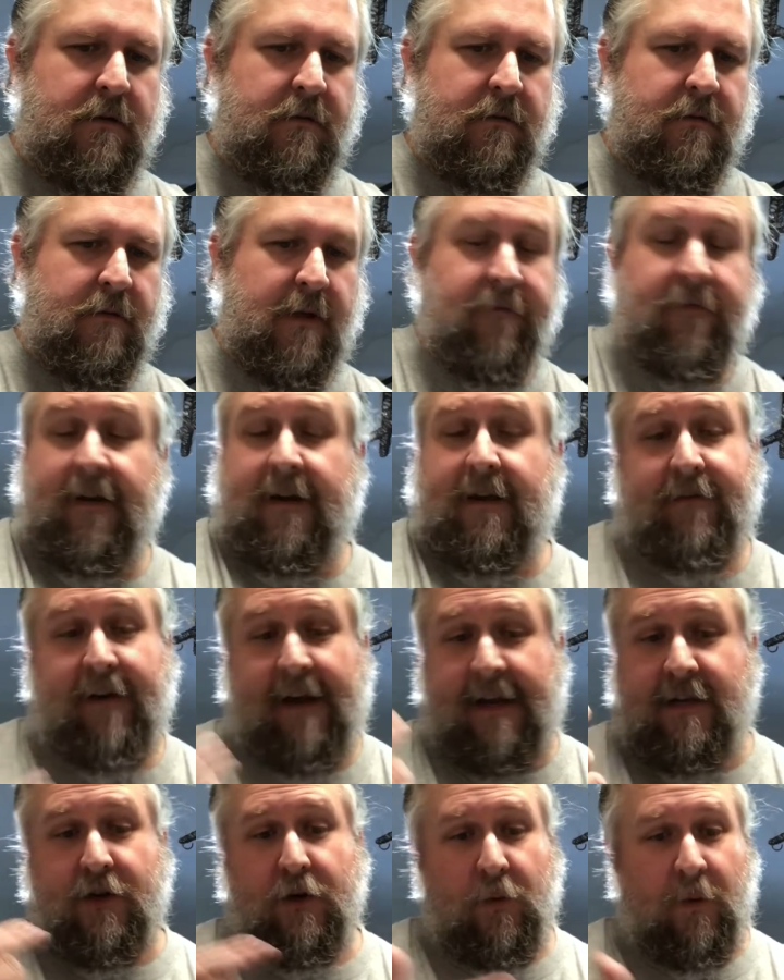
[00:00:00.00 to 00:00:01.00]
if I
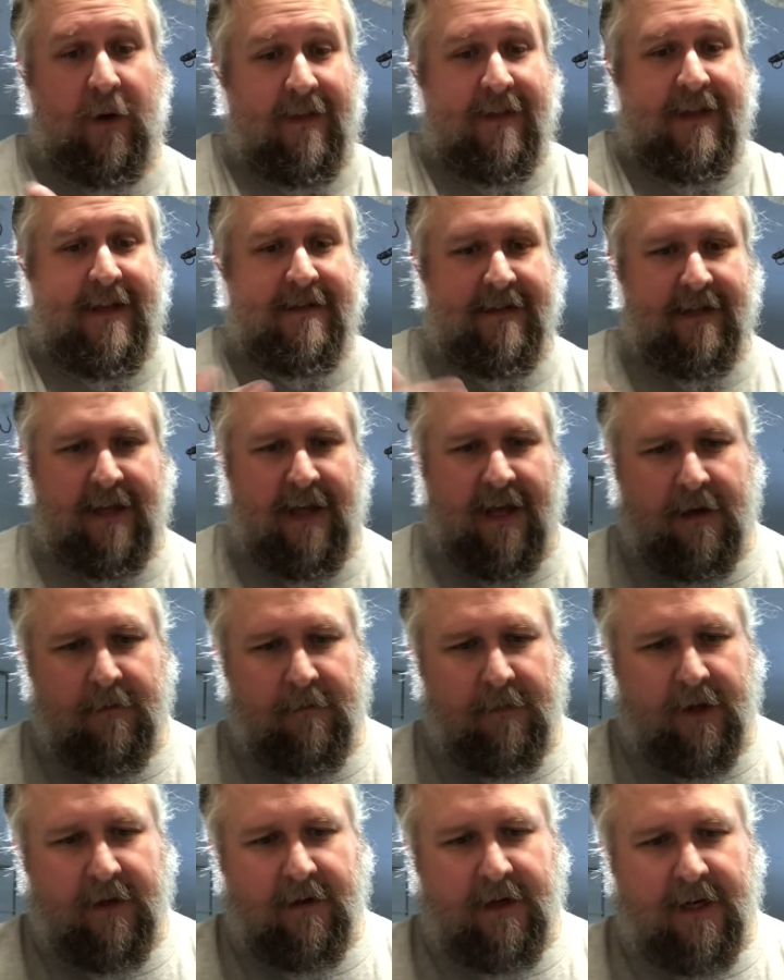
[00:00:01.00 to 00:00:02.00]
do one of these again,
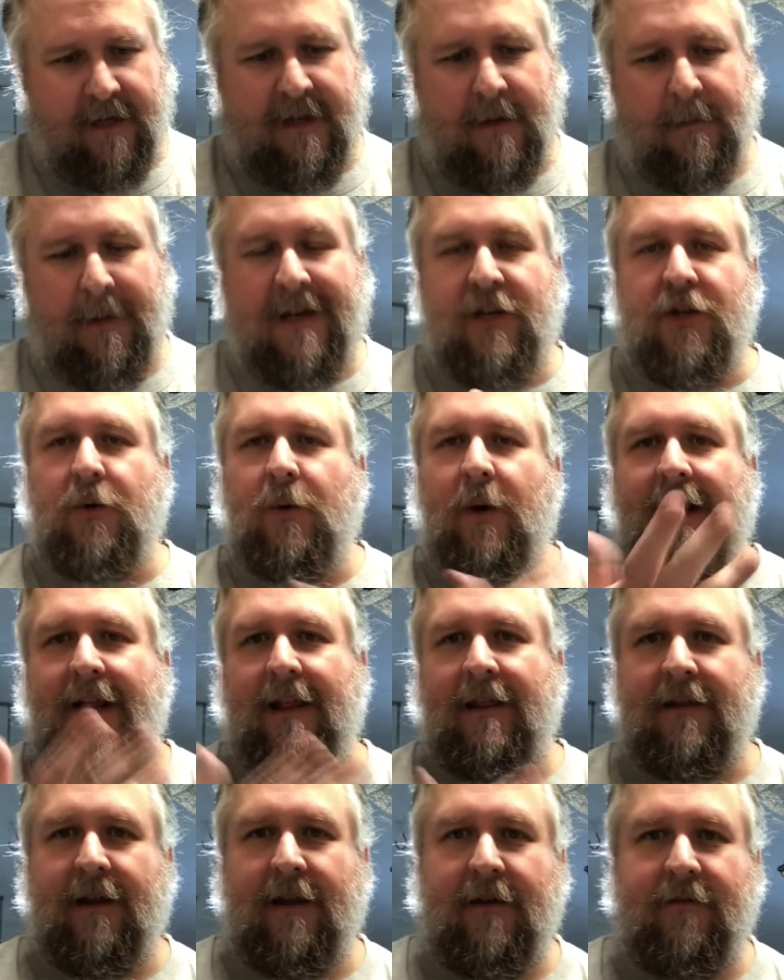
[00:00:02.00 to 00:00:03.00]
but next time I do
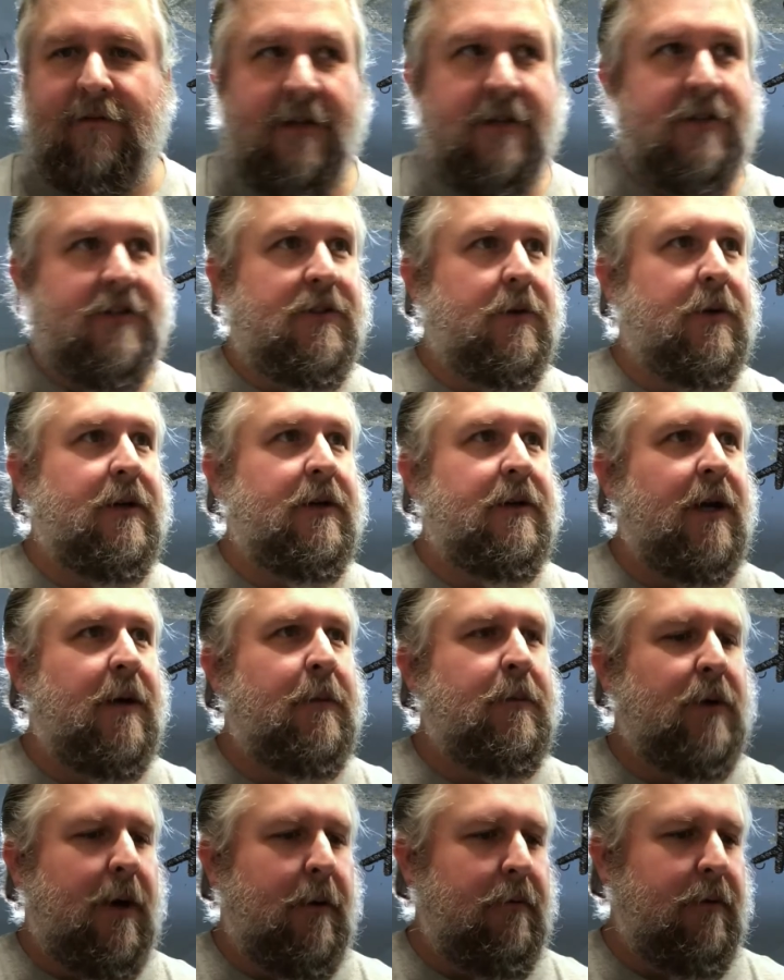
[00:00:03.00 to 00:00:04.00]
anything of this sort, I'll
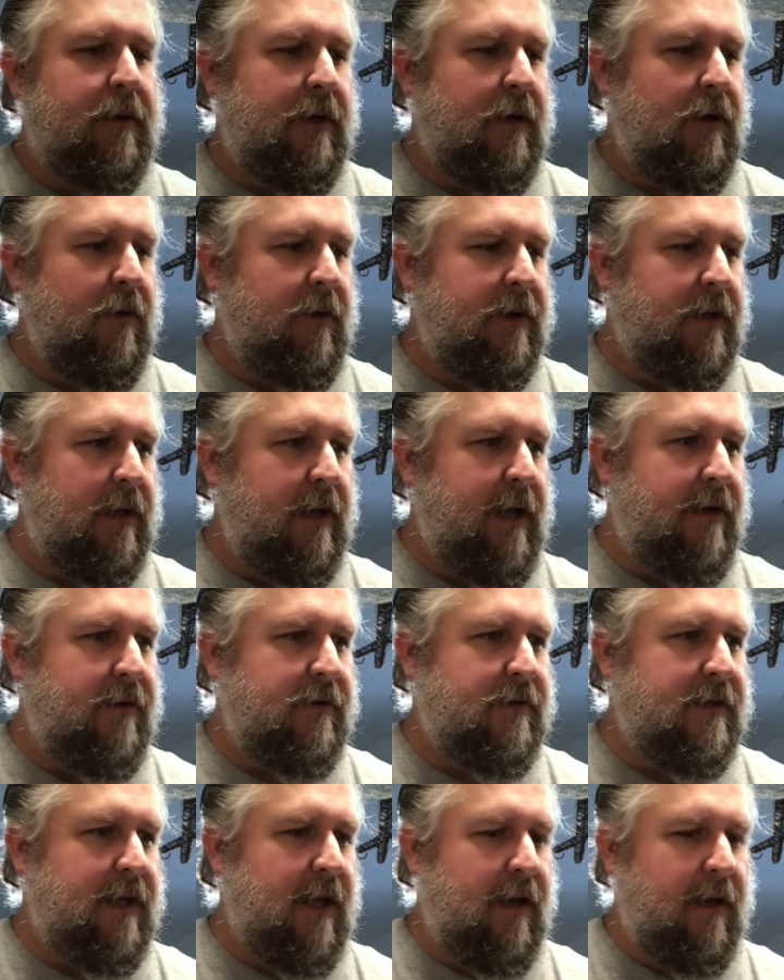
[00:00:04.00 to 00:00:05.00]
probably go with a lighter
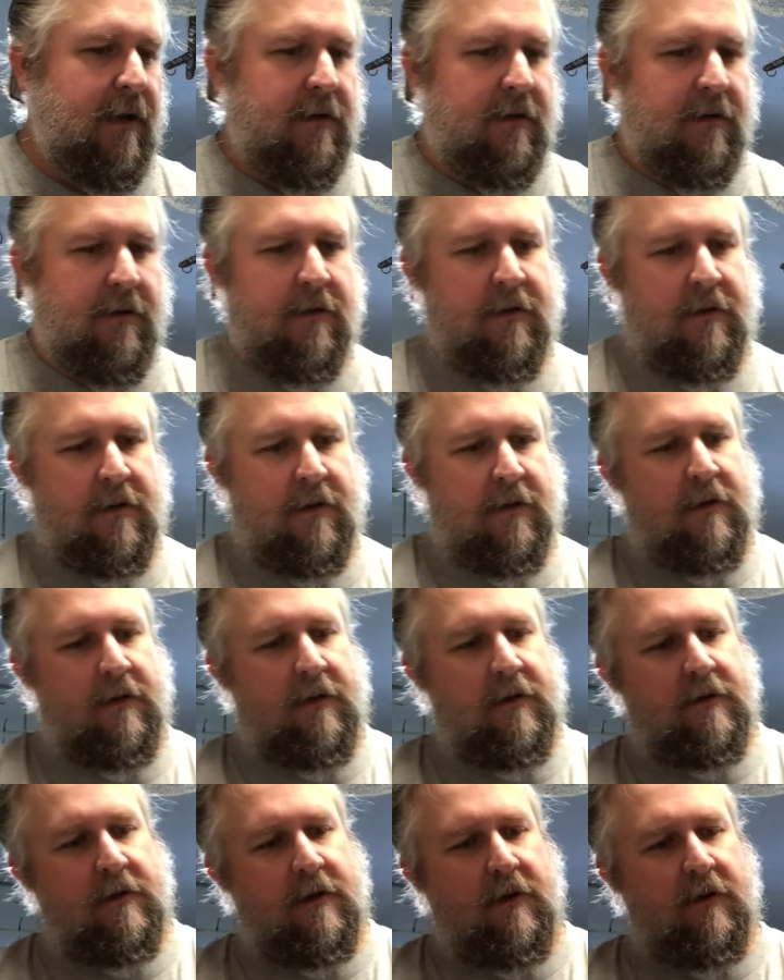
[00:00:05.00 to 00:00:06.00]
stain.
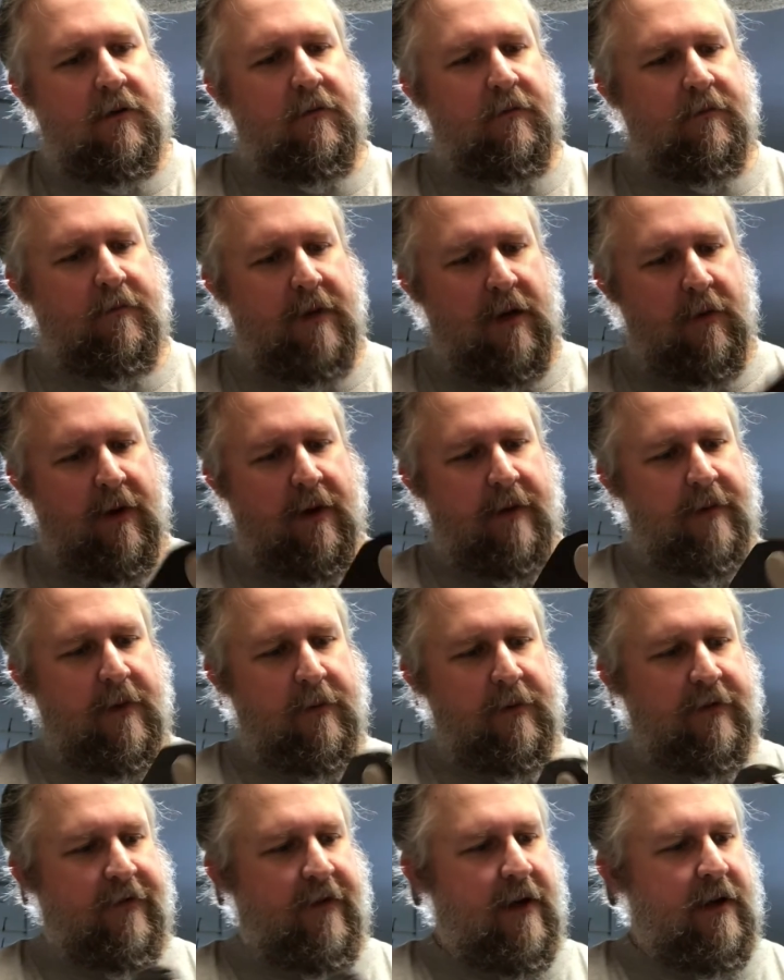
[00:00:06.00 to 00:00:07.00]
So, but anyway, it
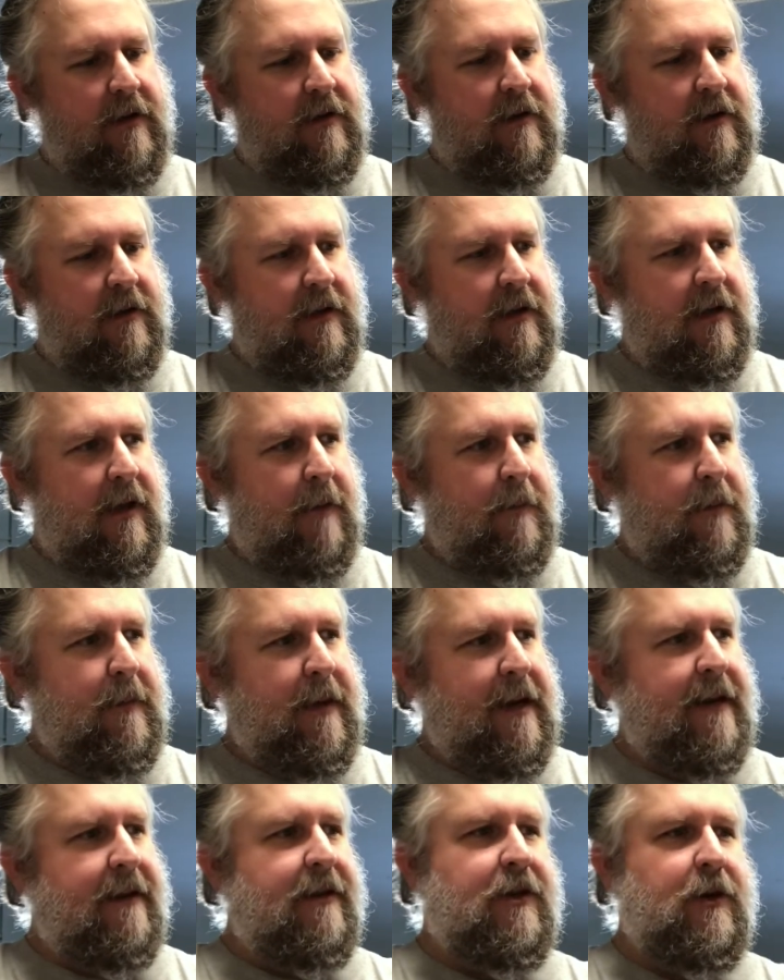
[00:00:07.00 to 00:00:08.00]
was fun. Been
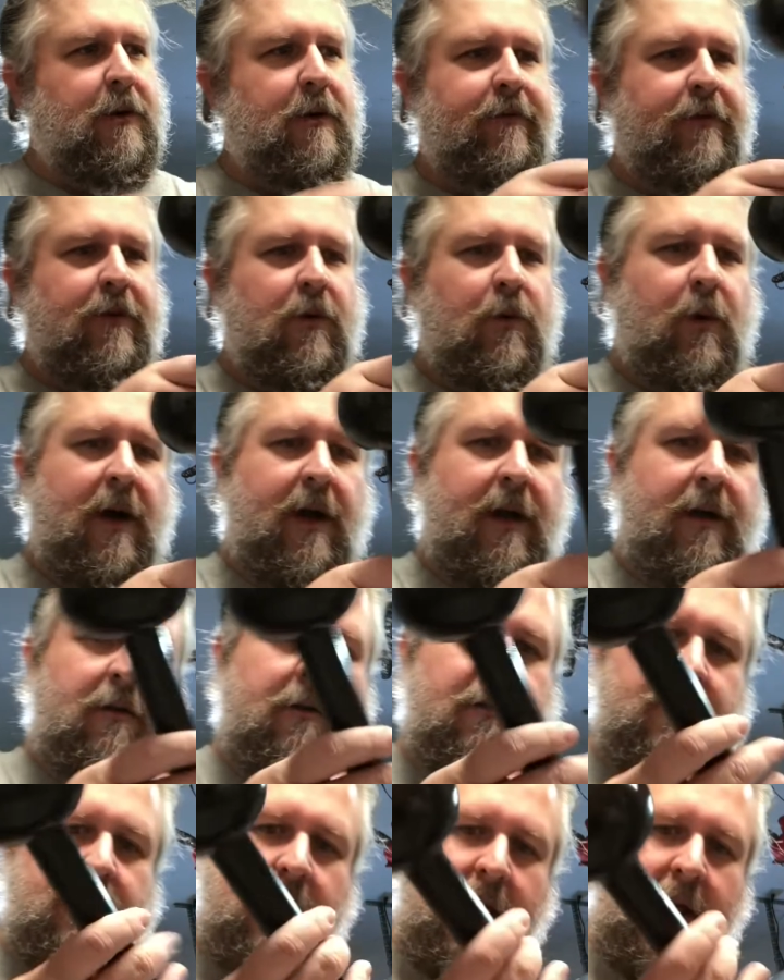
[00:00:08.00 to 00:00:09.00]
meaning to do it for a while,
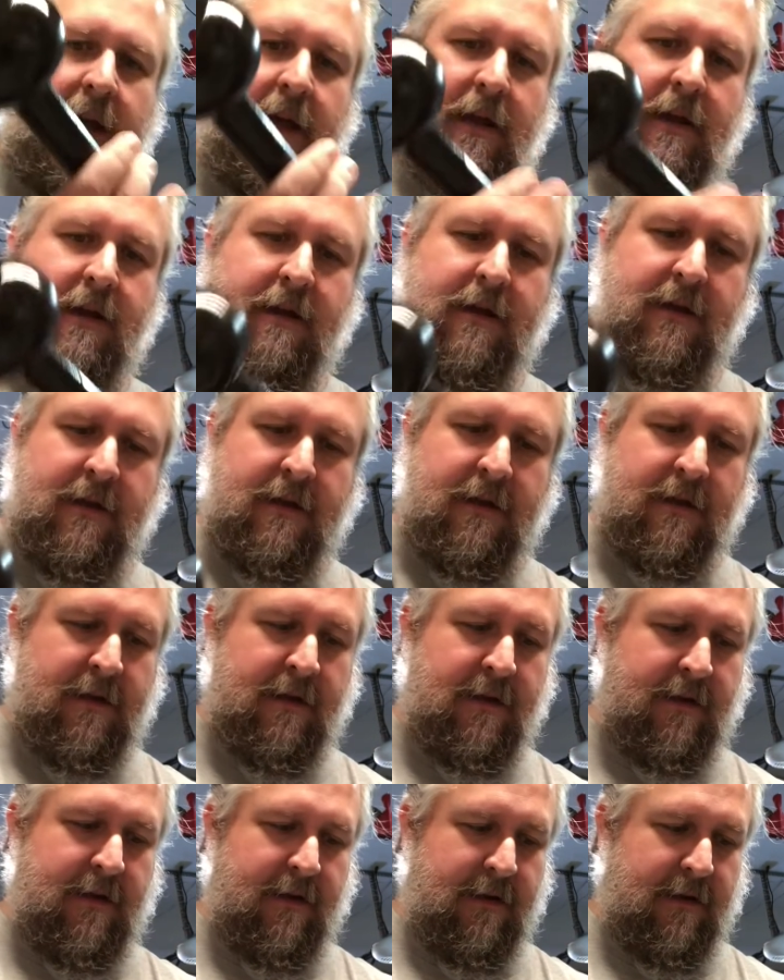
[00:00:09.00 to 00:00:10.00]
and
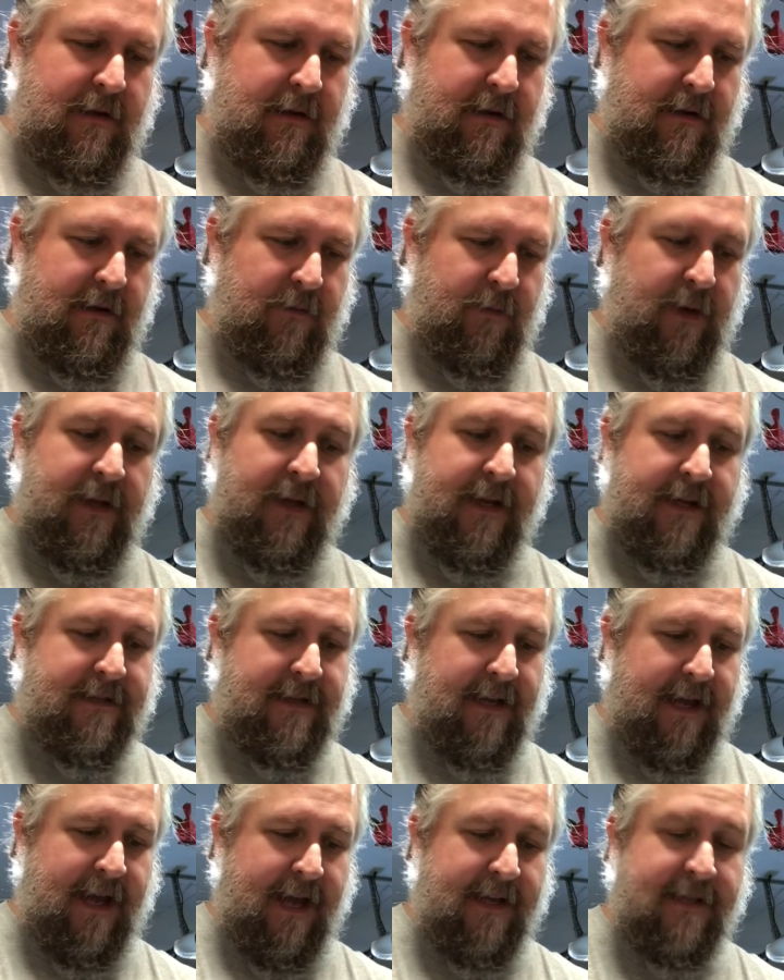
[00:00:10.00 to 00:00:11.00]
realized
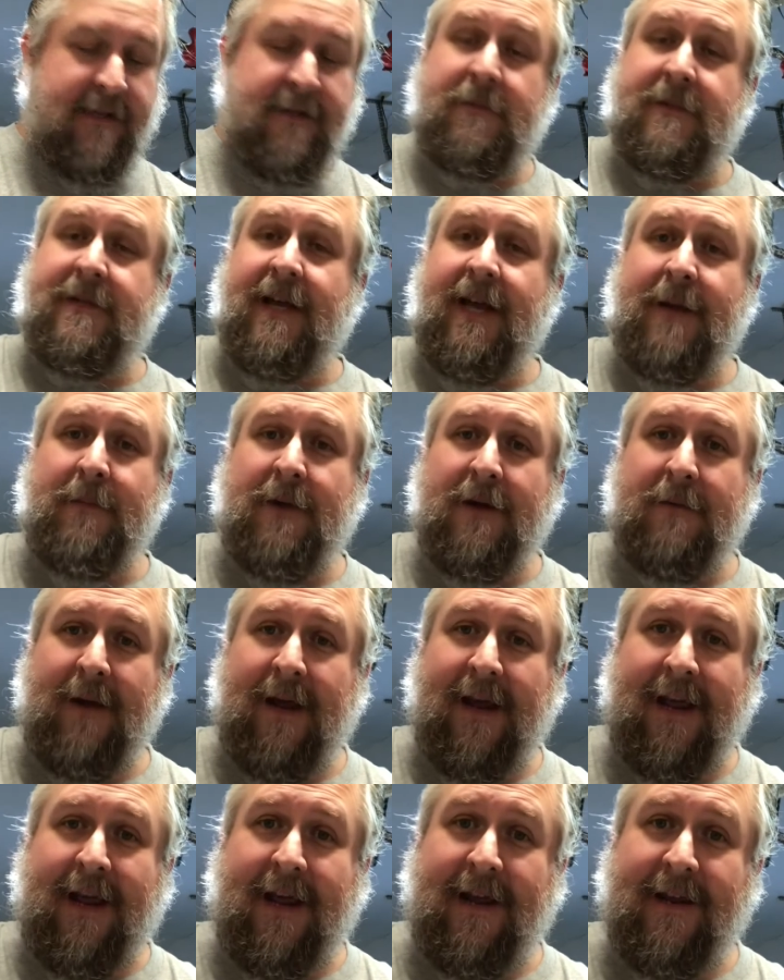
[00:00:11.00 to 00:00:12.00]
I had some time on my
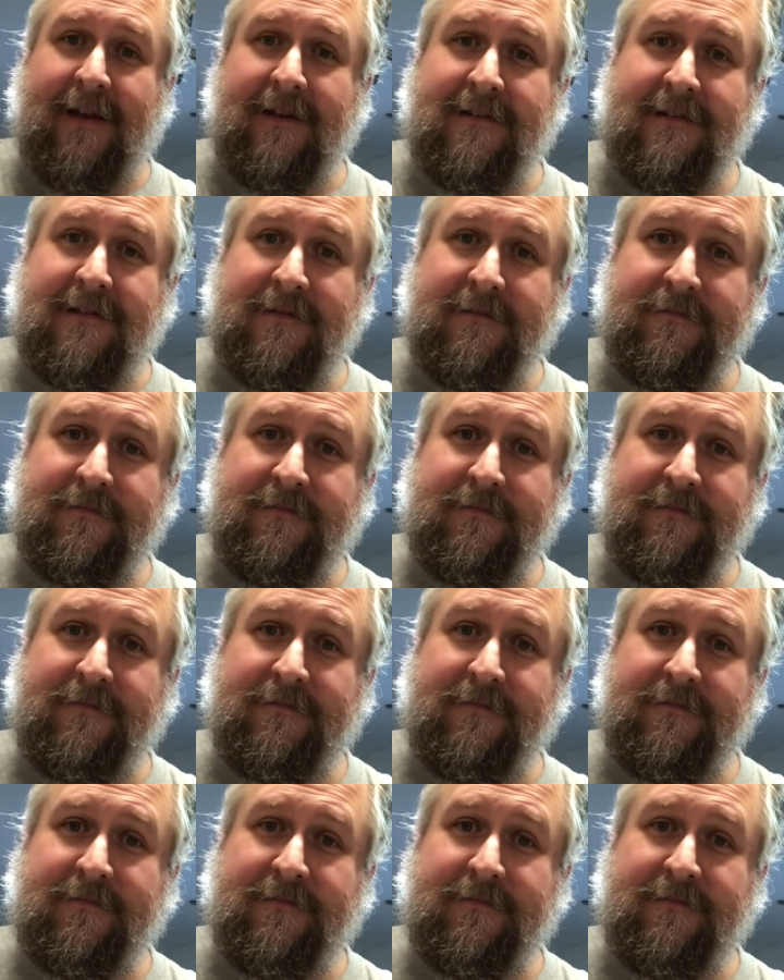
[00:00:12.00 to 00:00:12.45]
hands.